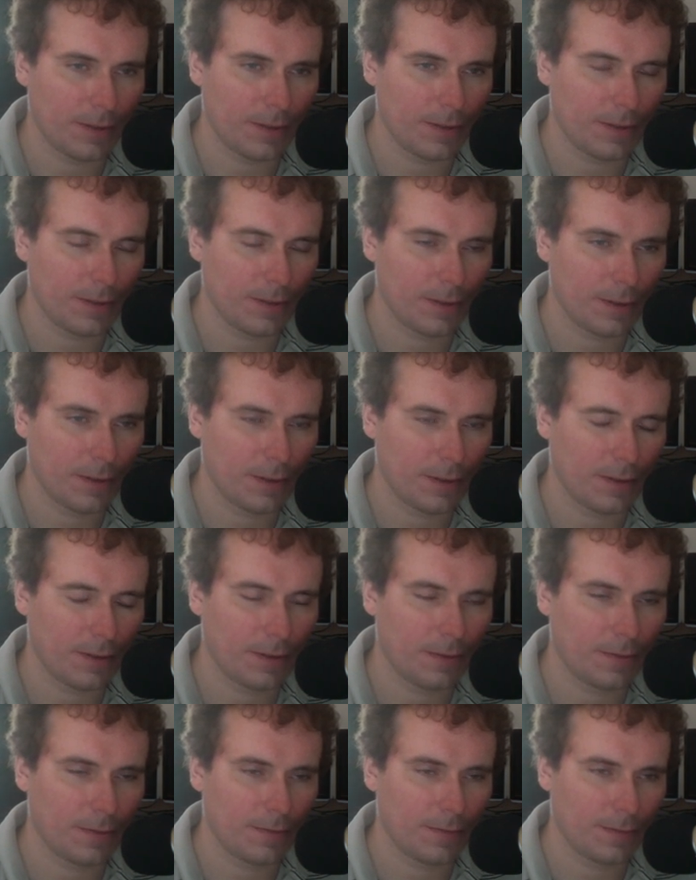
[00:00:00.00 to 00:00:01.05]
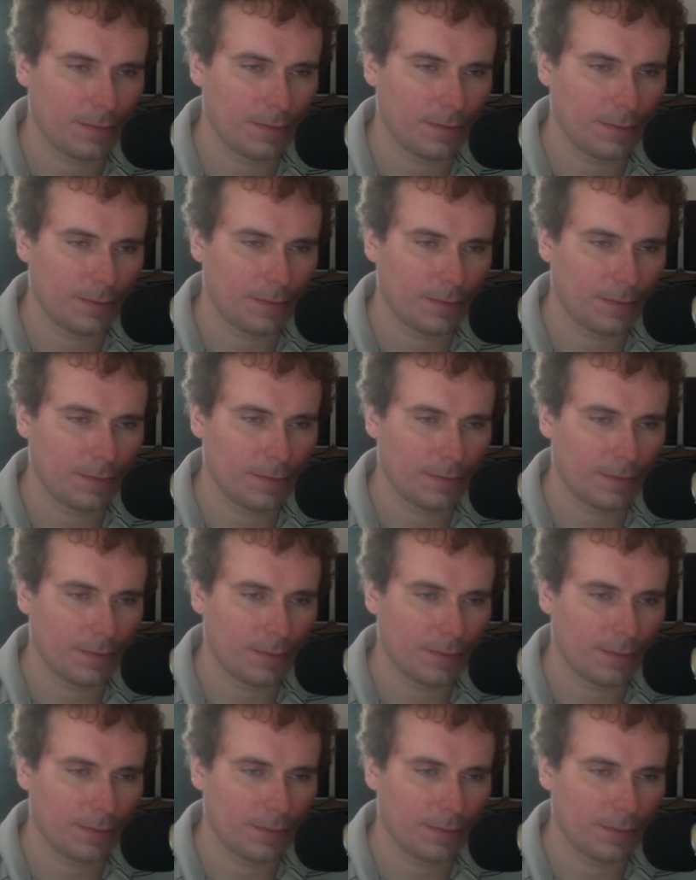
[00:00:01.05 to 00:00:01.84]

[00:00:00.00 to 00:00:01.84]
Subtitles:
(no one is talking)